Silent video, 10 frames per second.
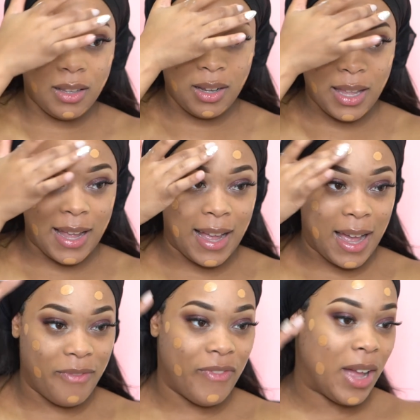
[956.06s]
Like I
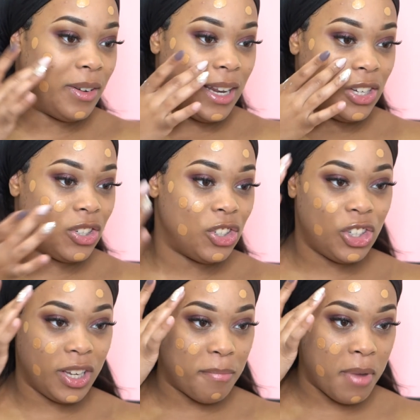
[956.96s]
got foundation
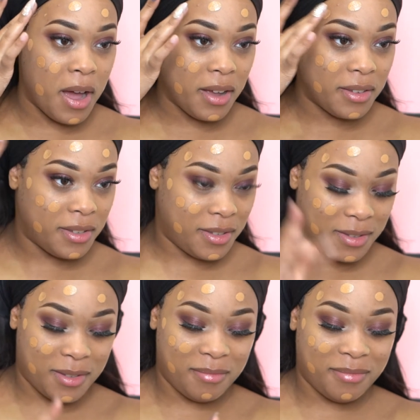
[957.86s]
chicken
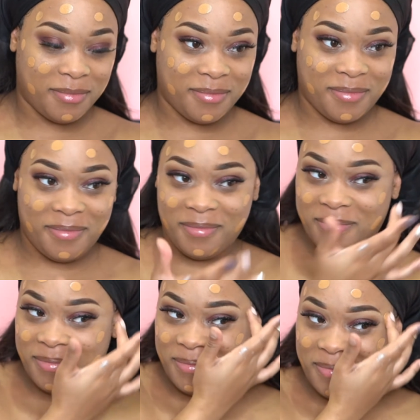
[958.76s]
pox.
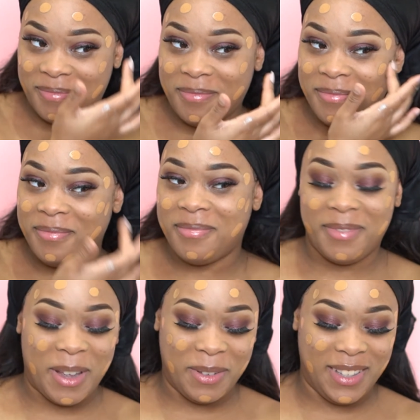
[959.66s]

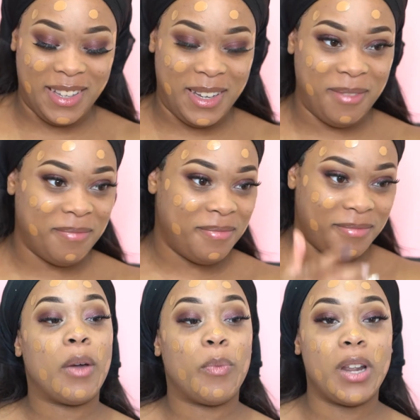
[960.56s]
That was lame.
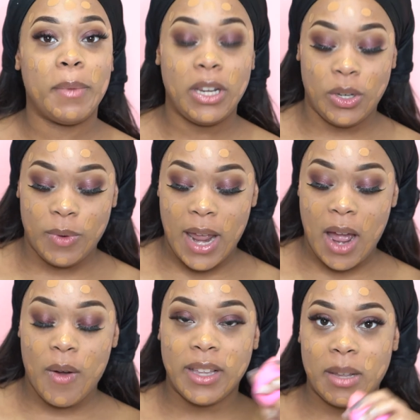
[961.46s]
What I'm going to do
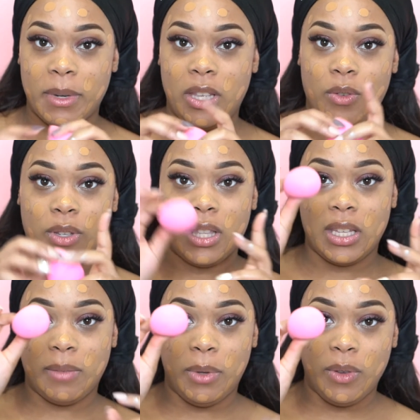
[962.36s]
now is I'm going to use
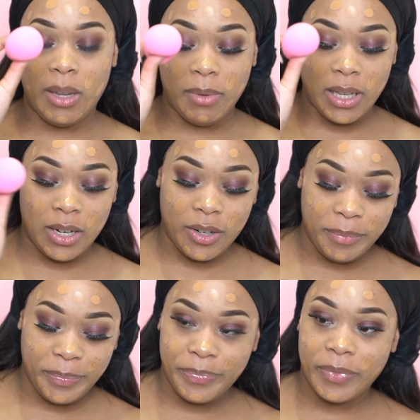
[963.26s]
this beauty
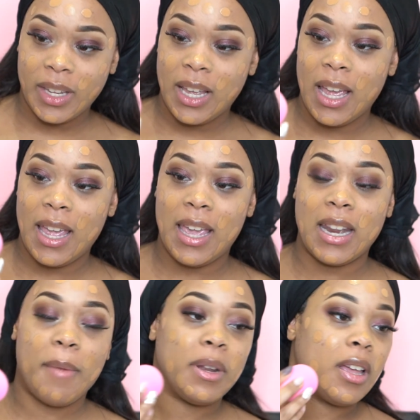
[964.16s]
blender.
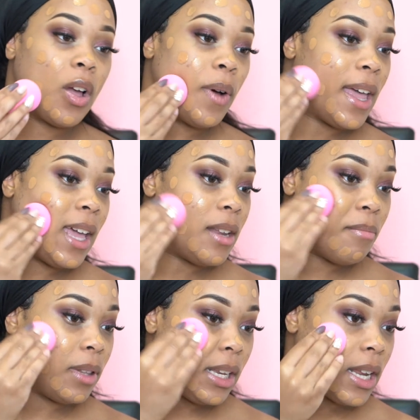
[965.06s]
And I'm going to go ahead
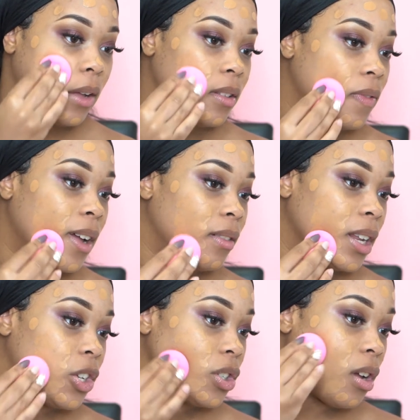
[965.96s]
and blend out the
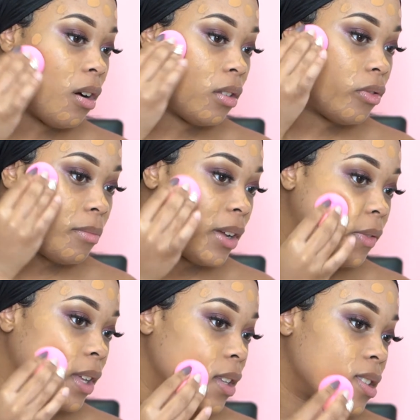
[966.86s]
foundation all over my
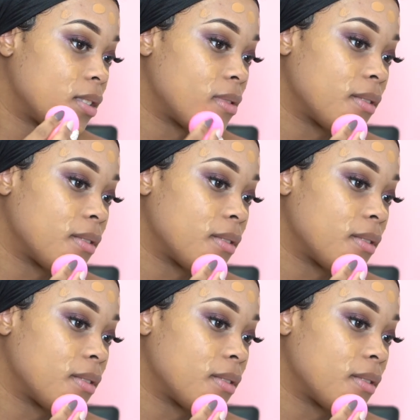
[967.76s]
face.